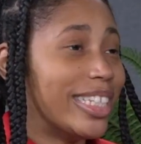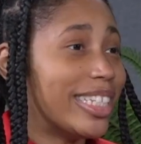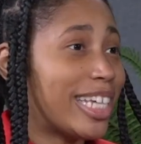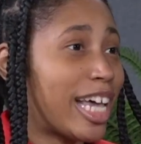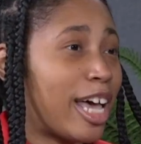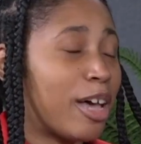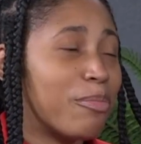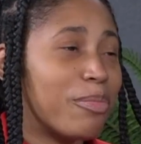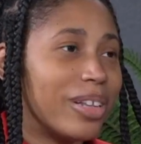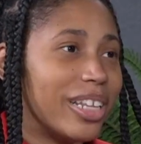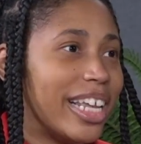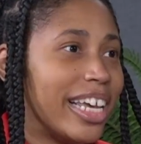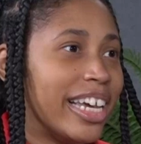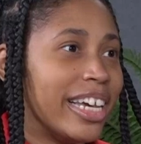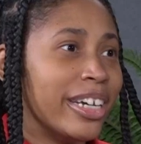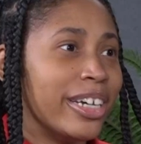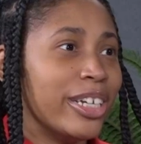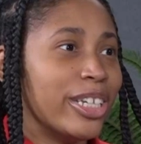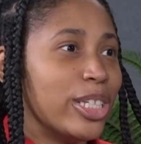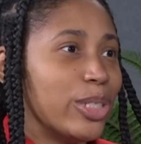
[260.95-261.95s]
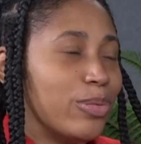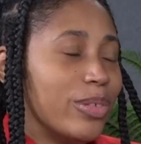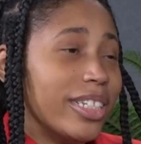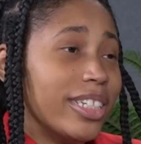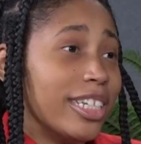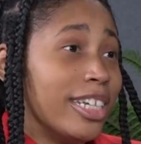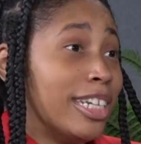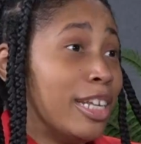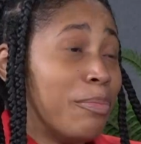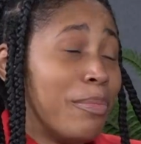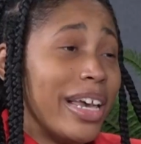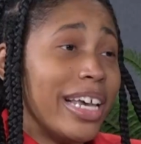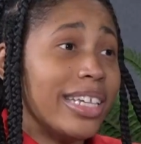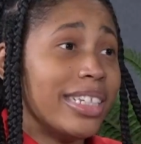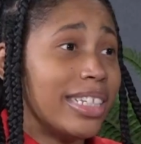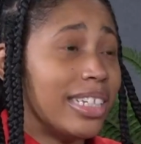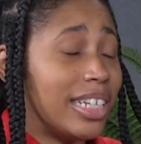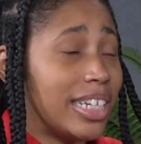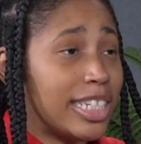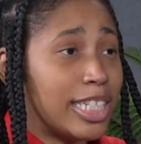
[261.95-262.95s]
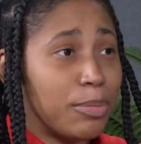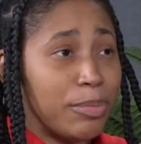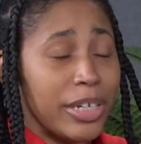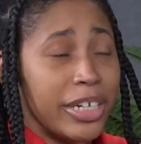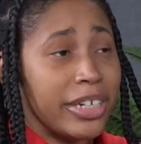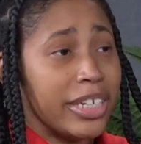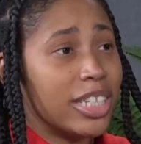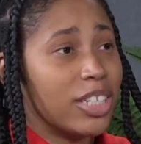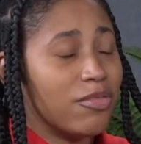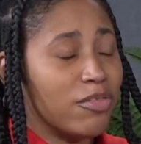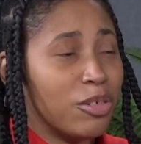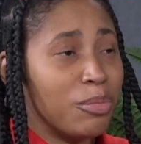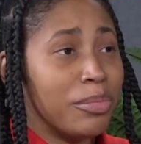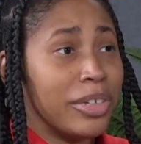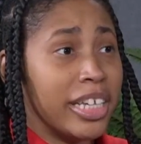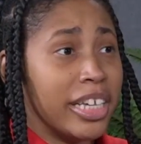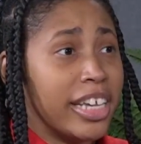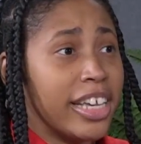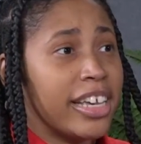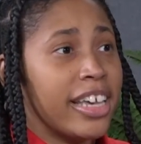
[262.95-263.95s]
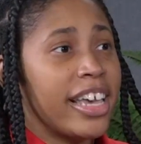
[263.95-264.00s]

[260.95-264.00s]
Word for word: top players was an amazing experience for me.